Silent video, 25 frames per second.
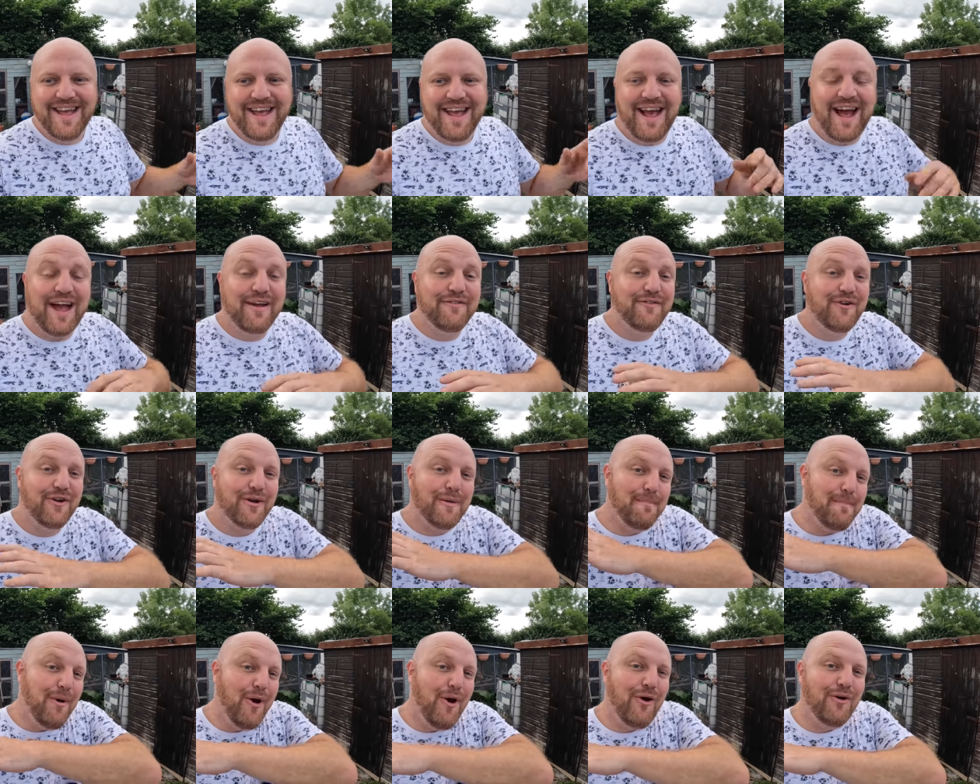I've got
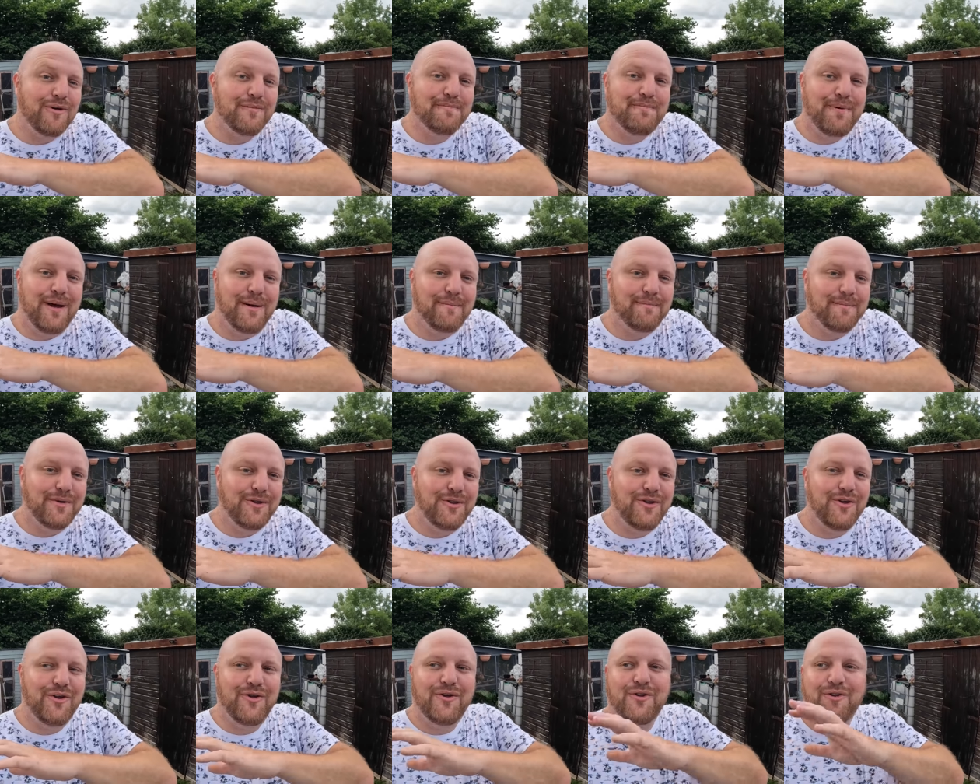a pond pump
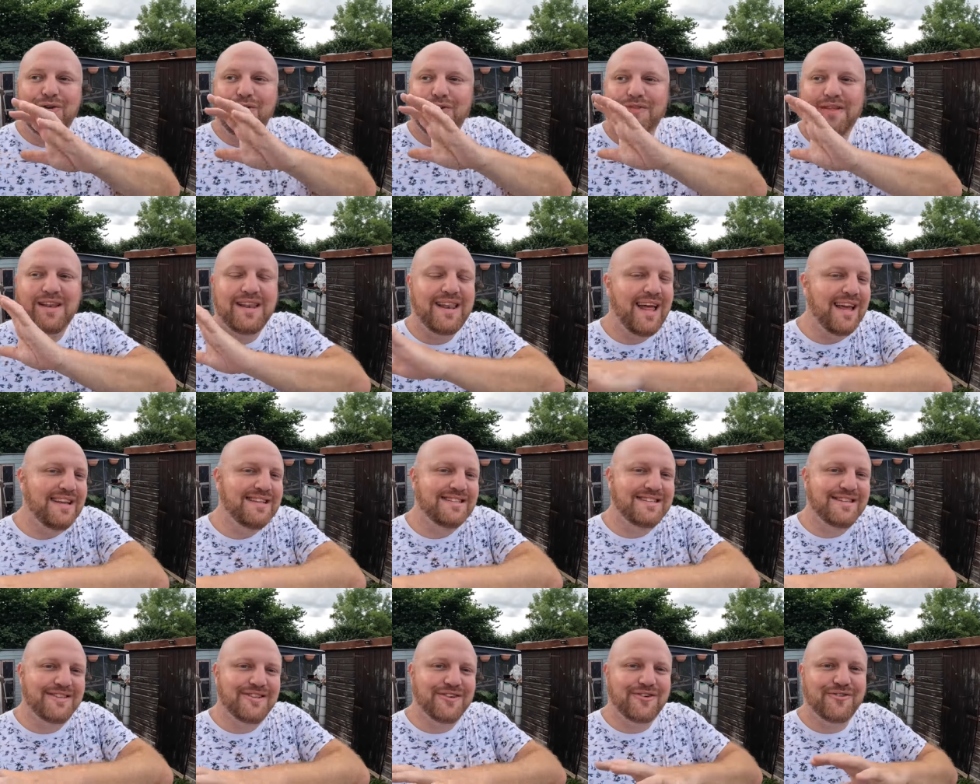here, the
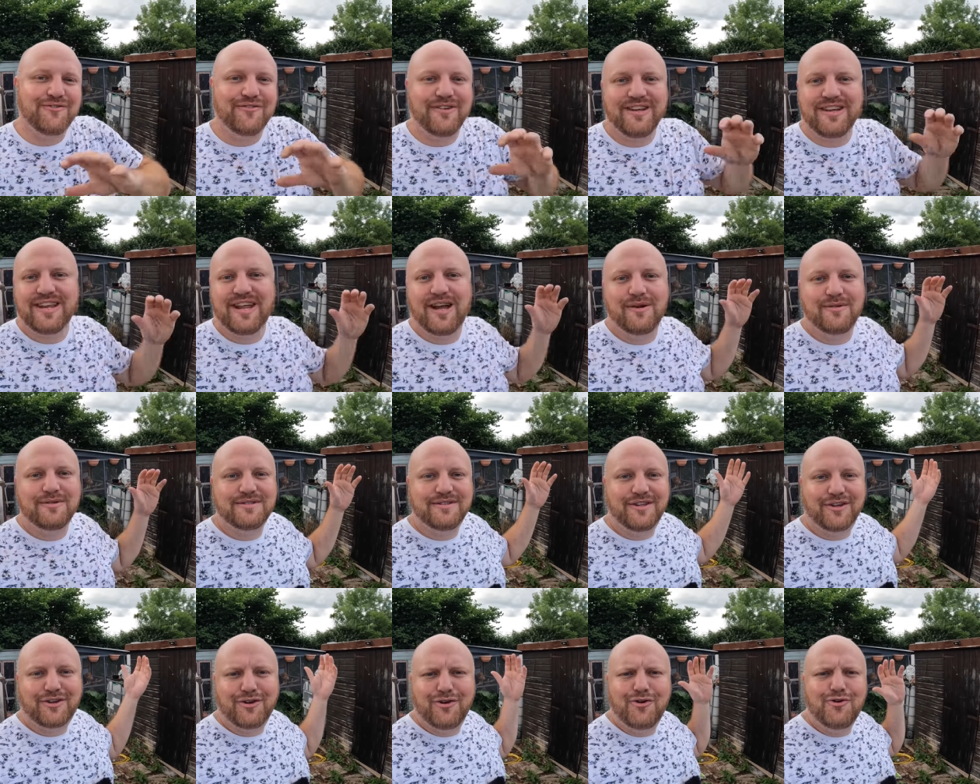lights in the greenhouse,
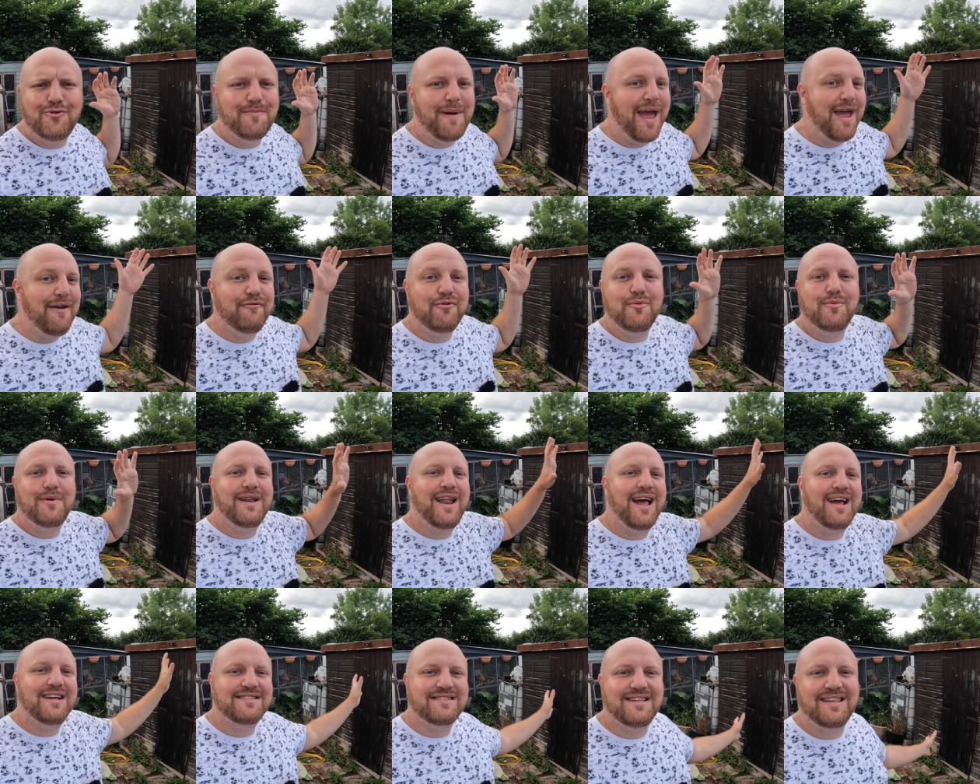the coop.
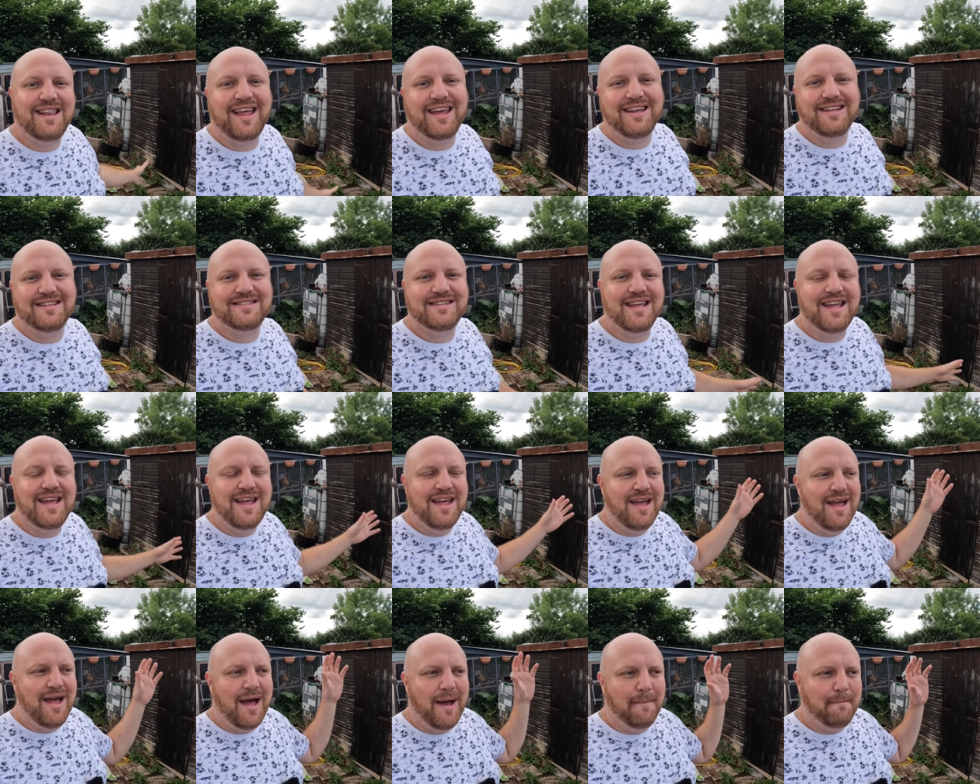Everyone has lights
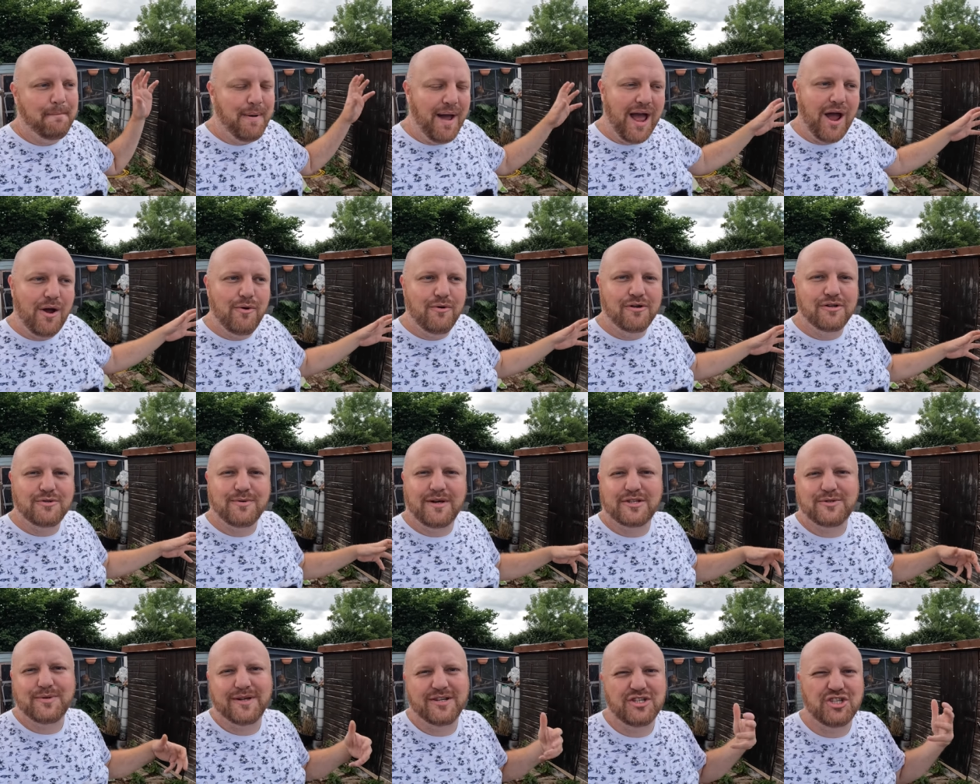and power as
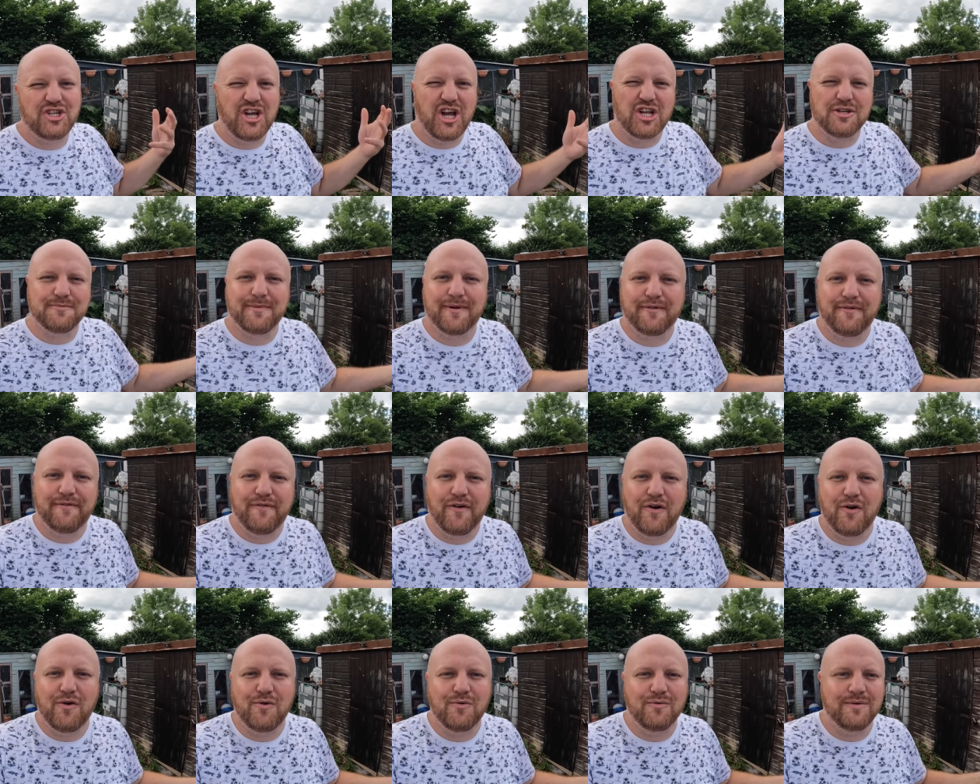well, so I can charge my
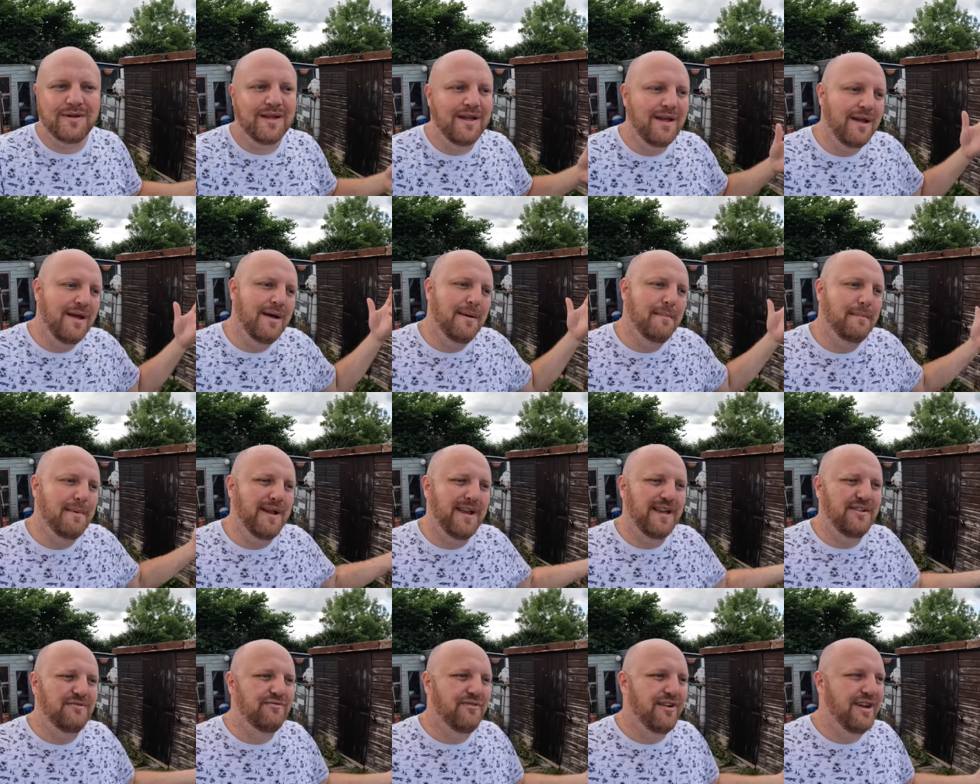phone,
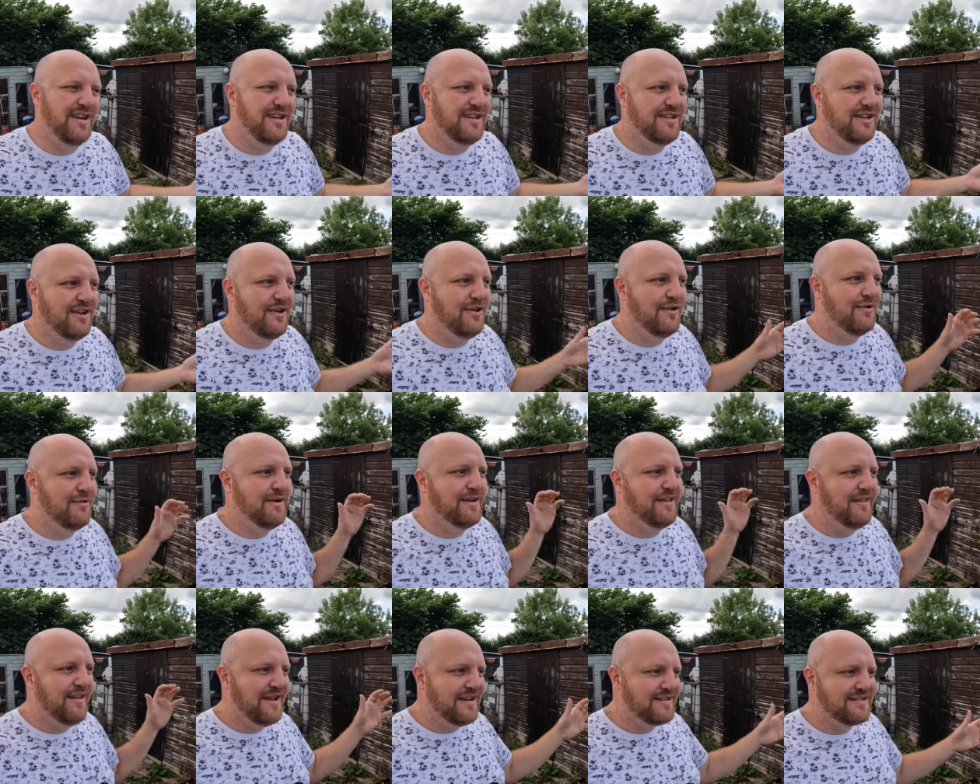play radio
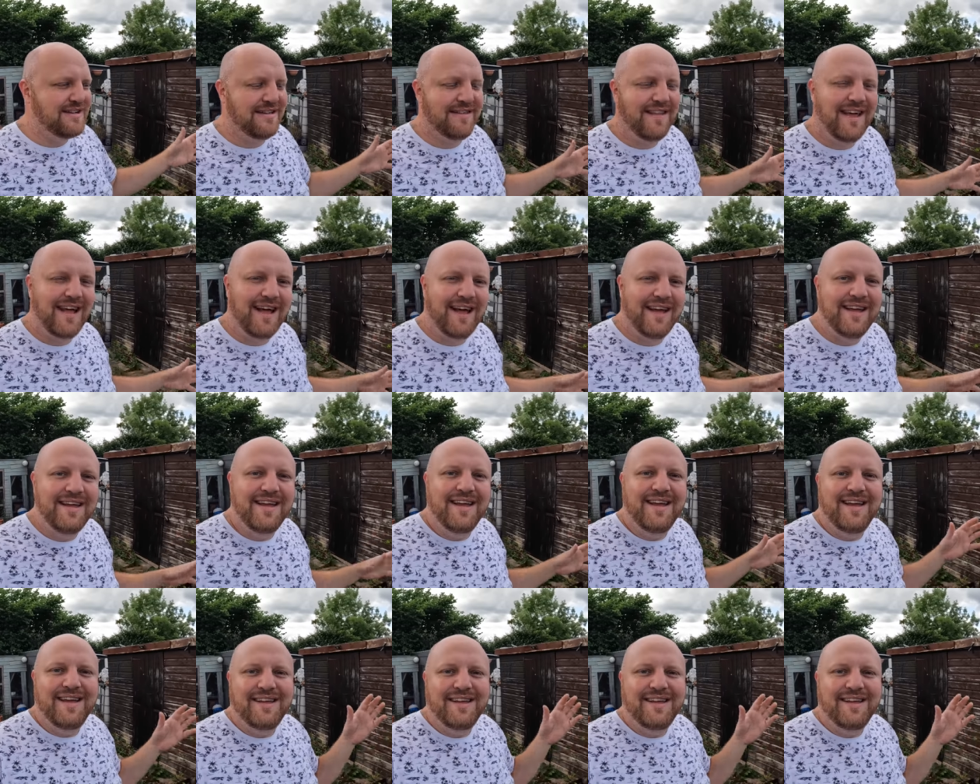and things like that.